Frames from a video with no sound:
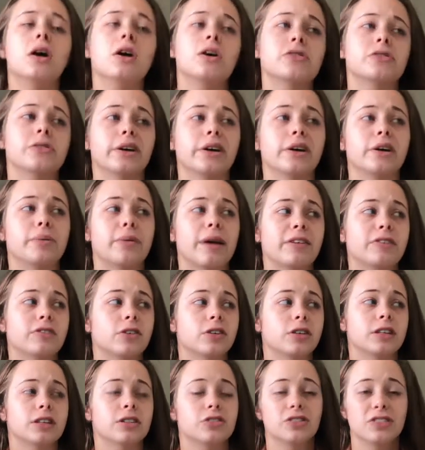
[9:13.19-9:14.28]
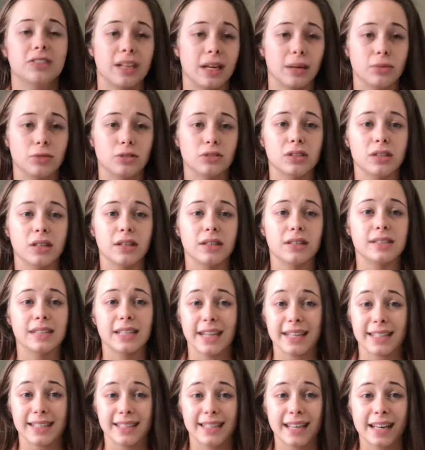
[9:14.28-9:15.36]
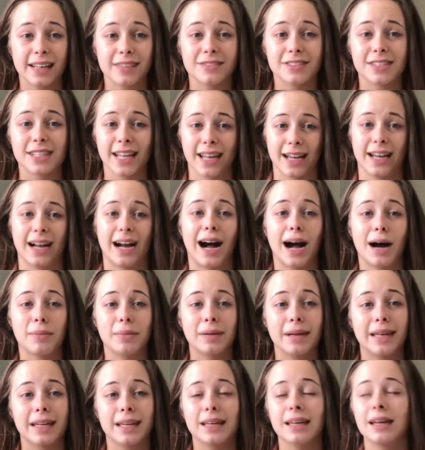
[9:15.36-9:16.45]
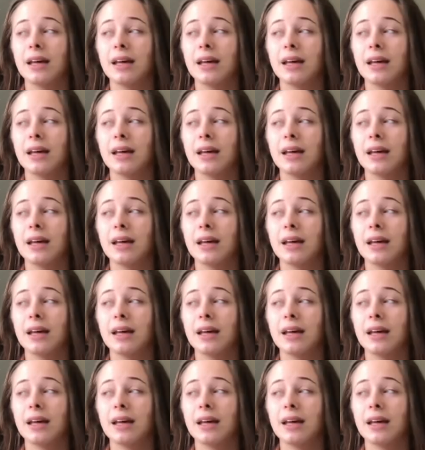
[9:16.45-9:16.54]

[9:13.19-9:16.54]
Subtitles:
so I hope everyone is just able to stay safe, stay happy,